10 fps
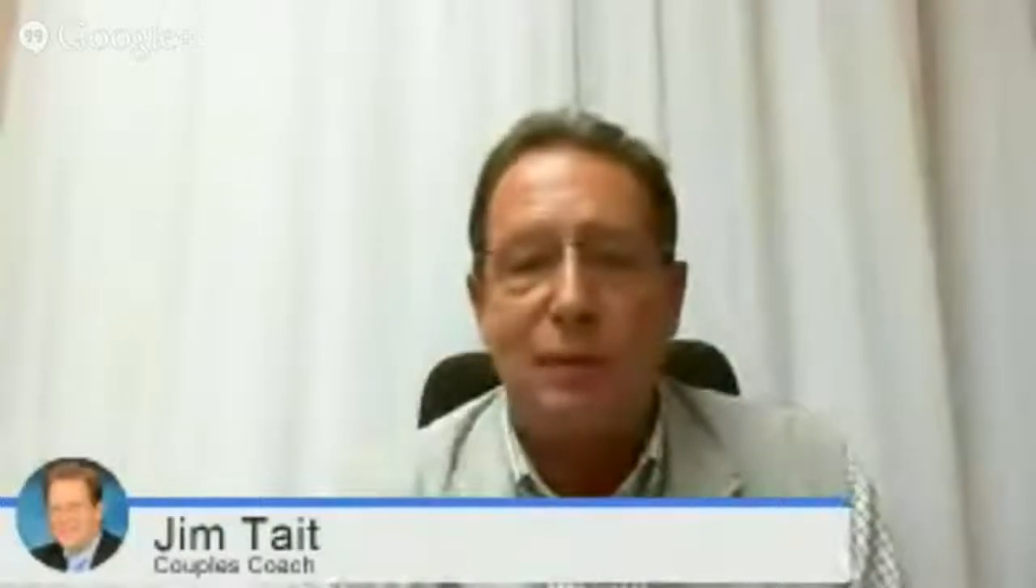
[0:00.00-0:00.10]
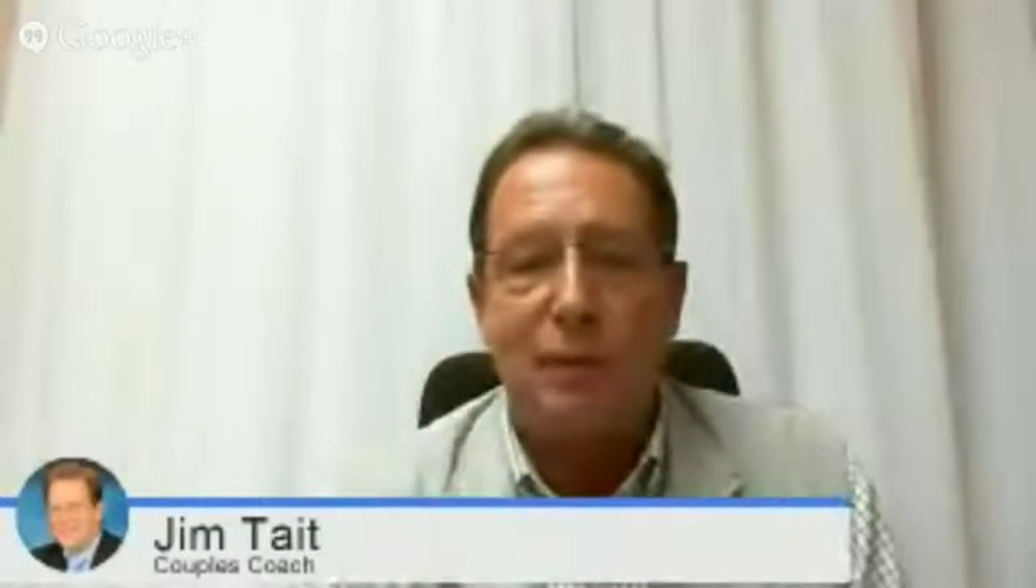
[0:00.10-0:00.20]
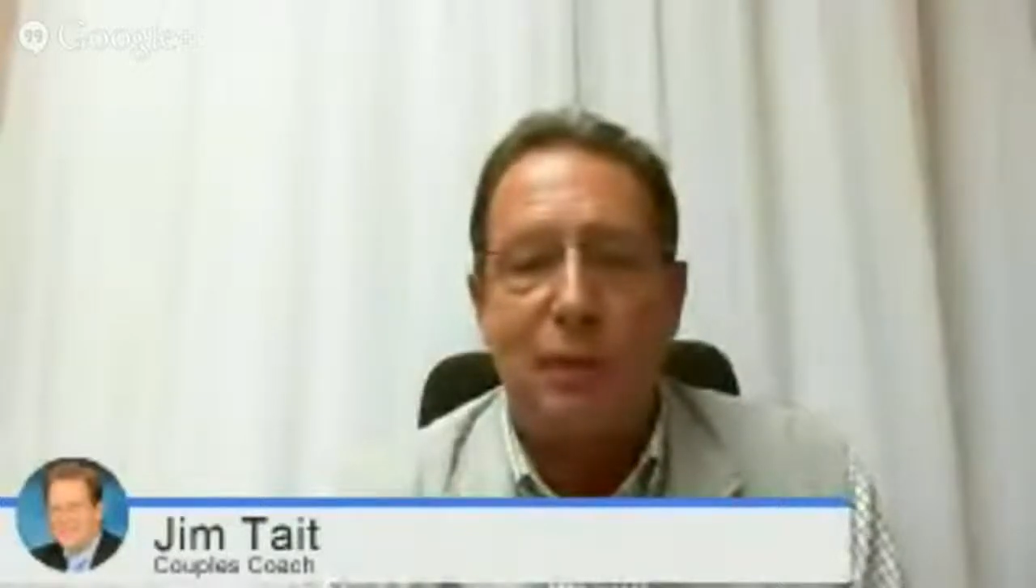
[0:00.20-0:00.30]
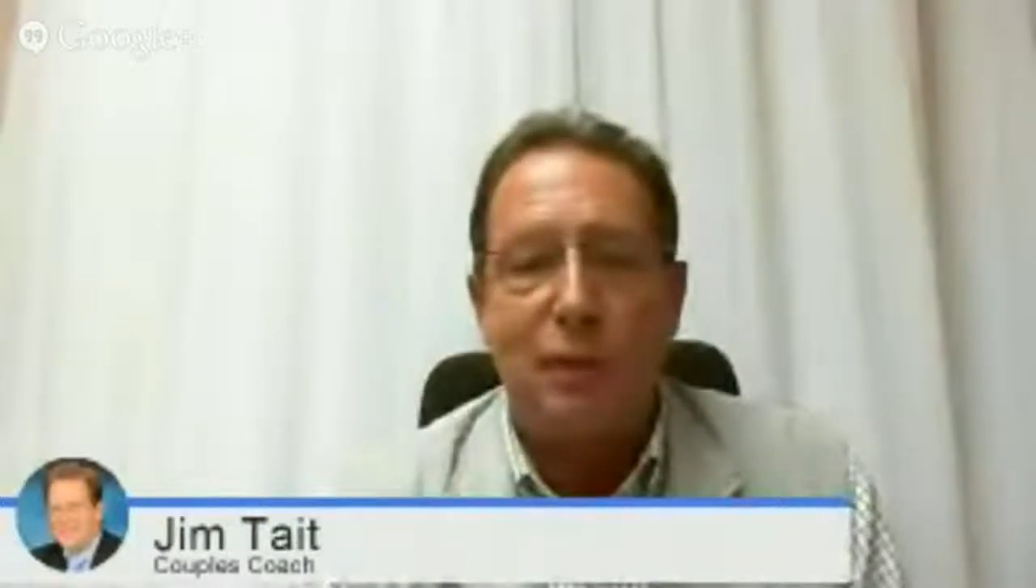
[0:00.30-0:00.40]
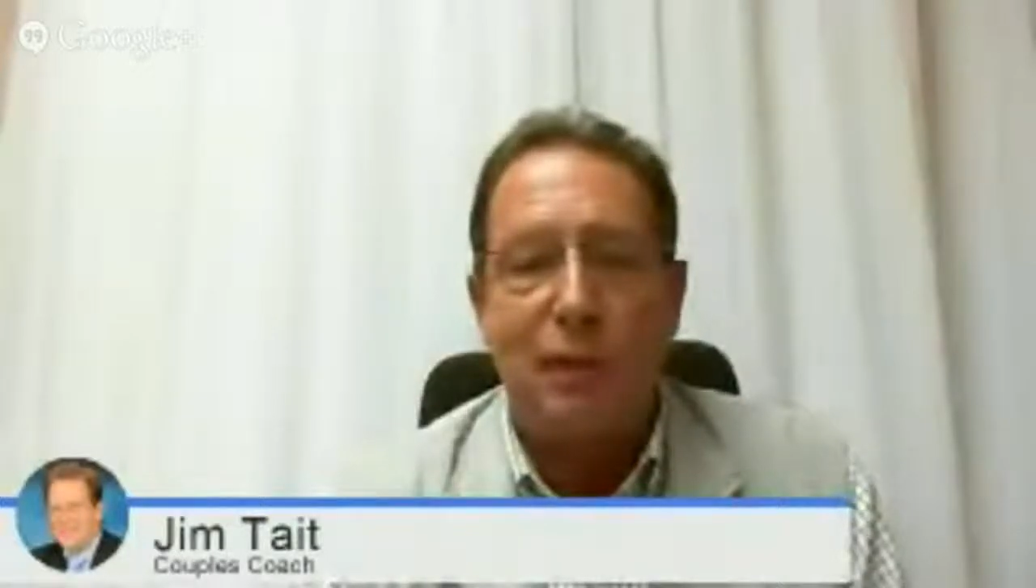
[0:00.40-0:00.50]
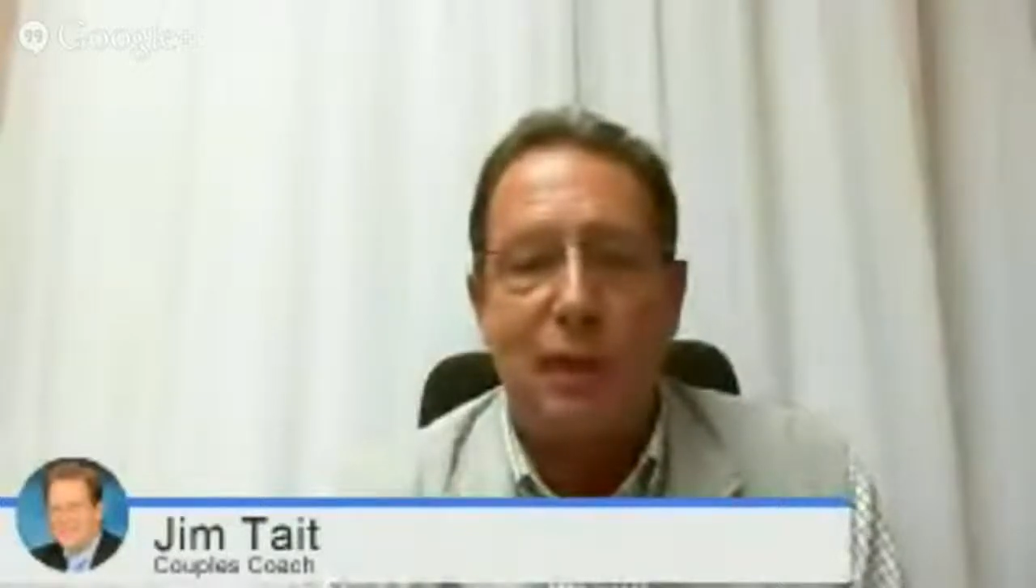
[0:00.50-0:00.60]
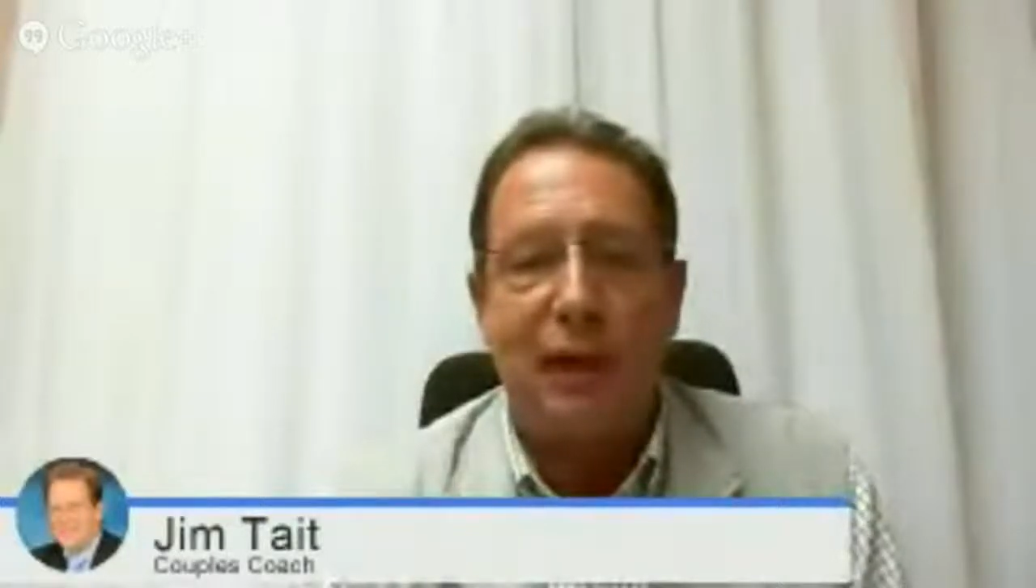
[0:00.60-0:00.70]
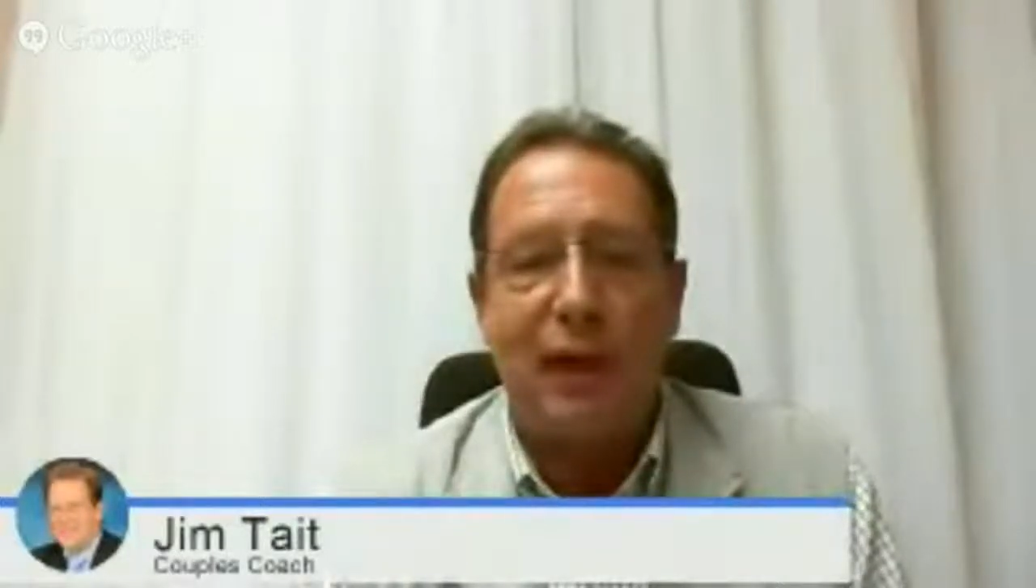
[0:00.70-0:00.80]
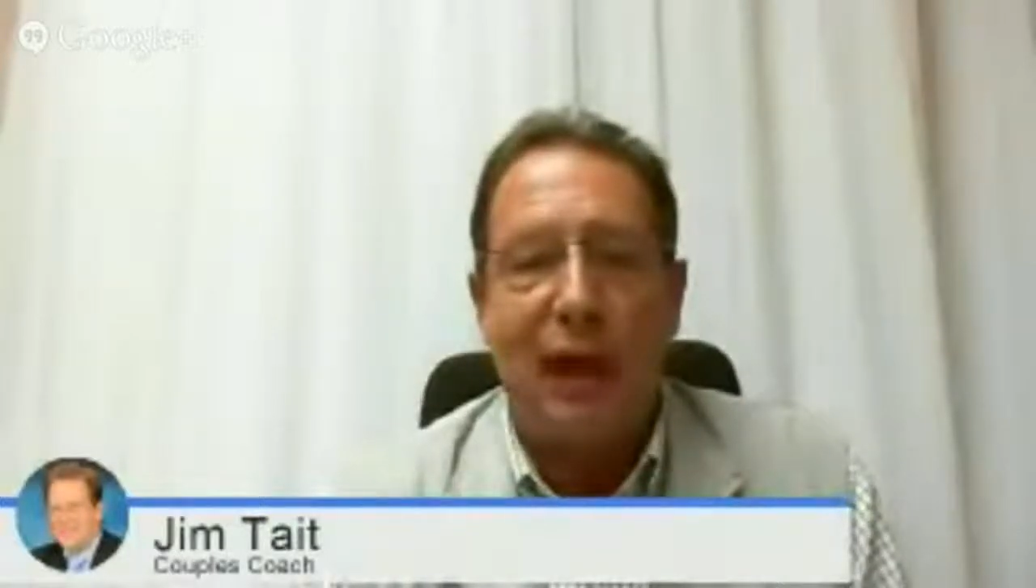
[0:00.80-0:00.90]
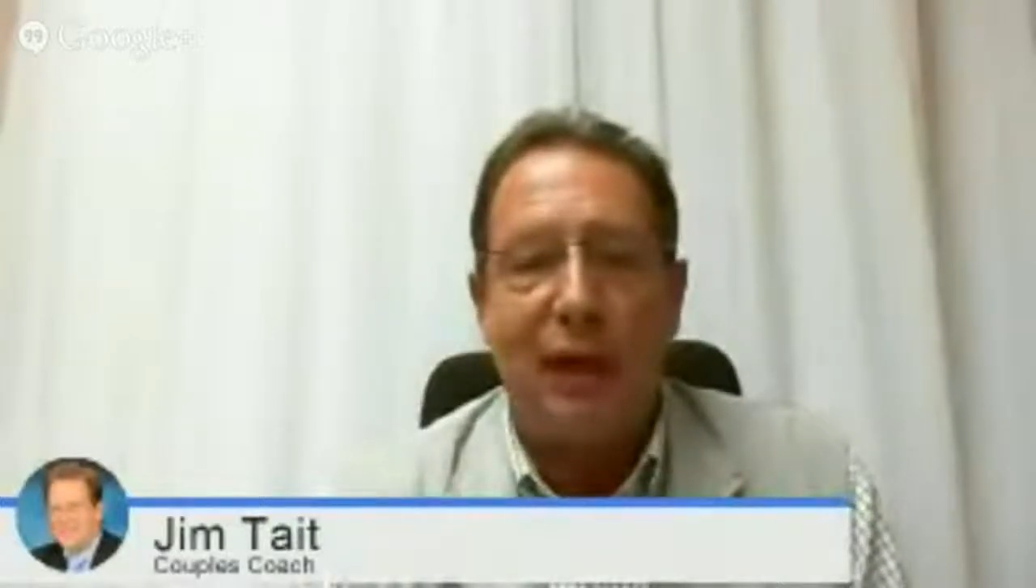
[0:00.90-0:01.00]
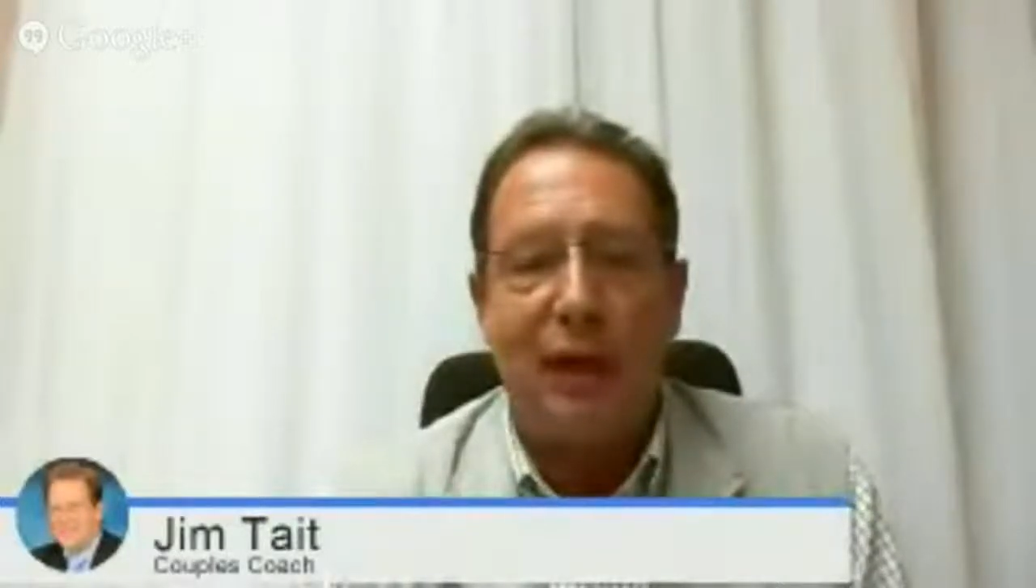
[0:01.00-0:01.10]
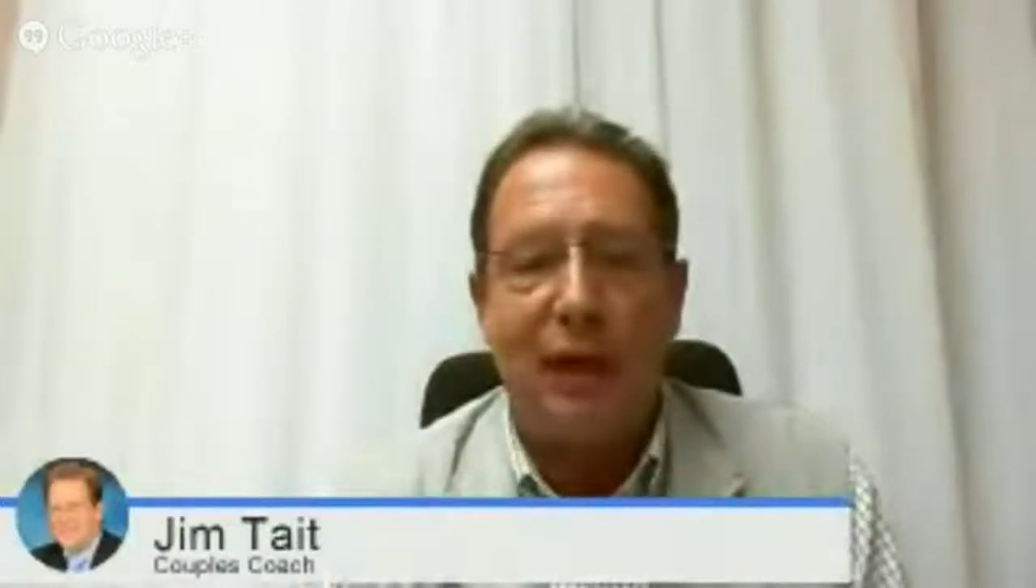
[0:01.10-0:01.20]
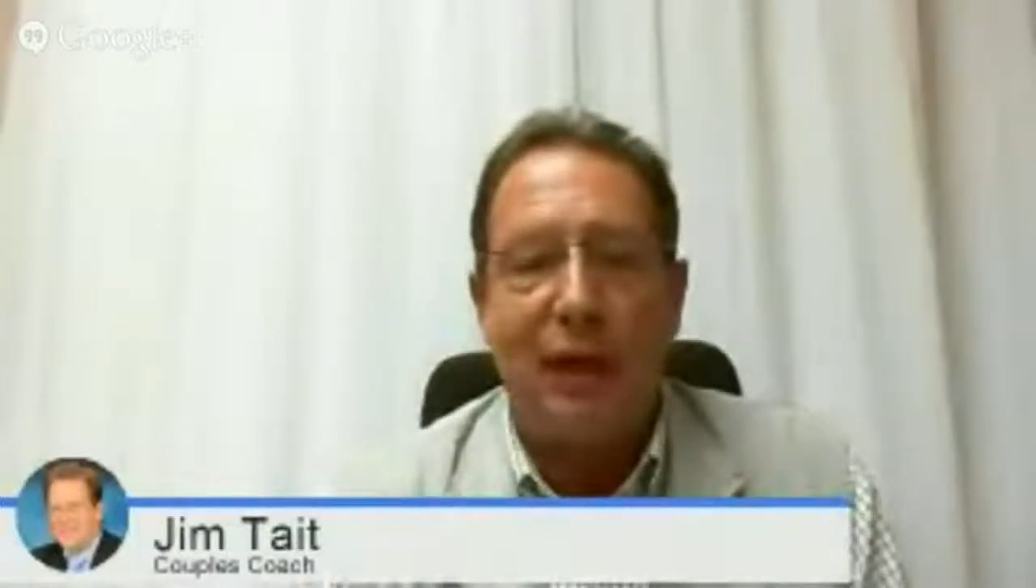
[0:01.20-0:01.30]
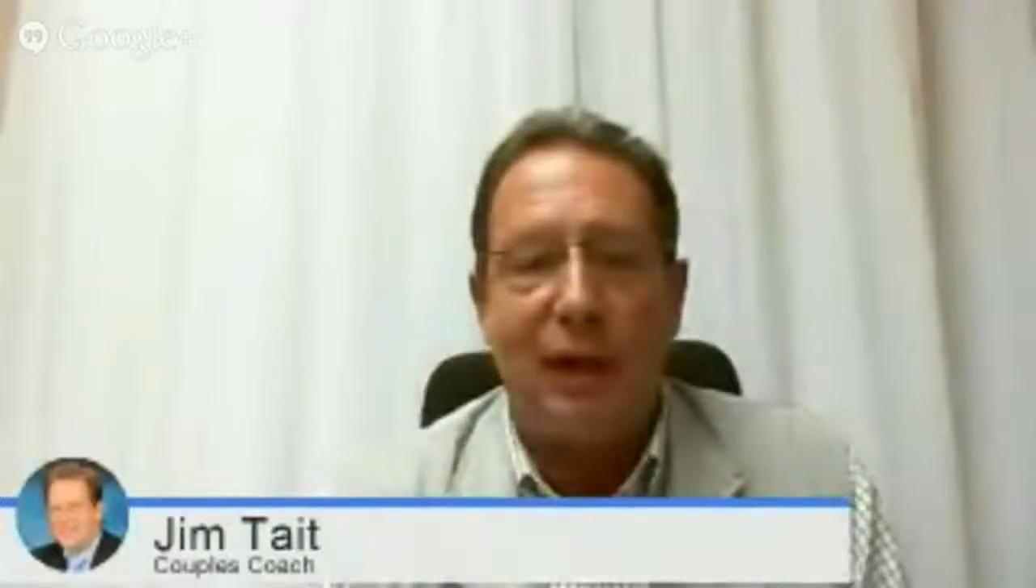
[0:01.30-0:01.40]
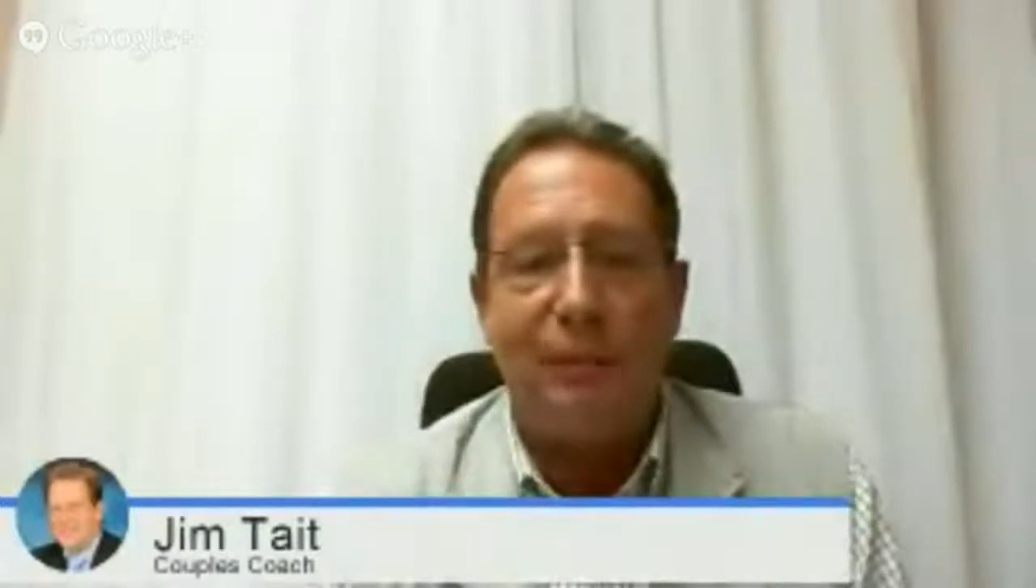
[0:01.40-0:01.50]
with your significant
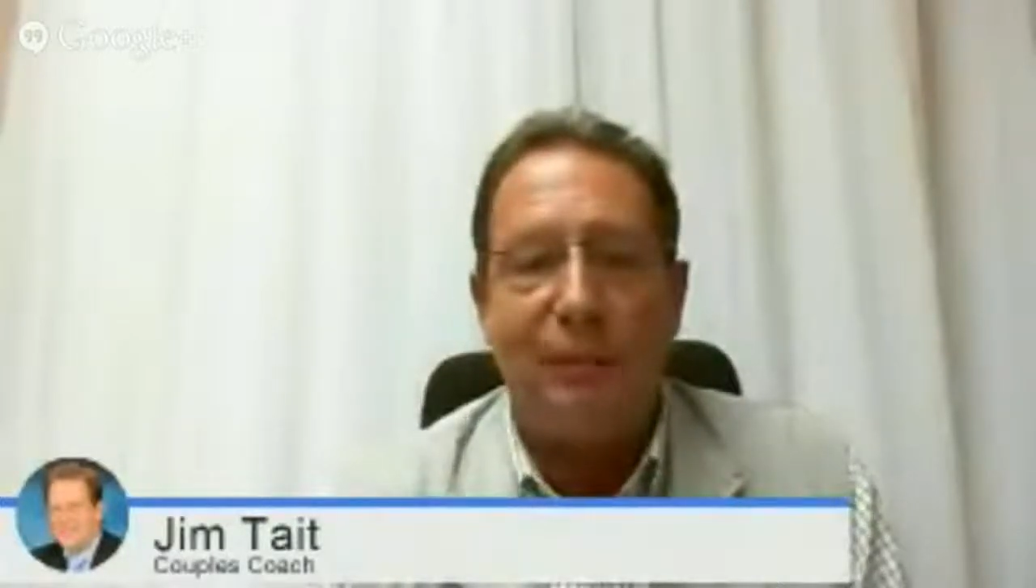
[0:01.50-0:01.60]
other.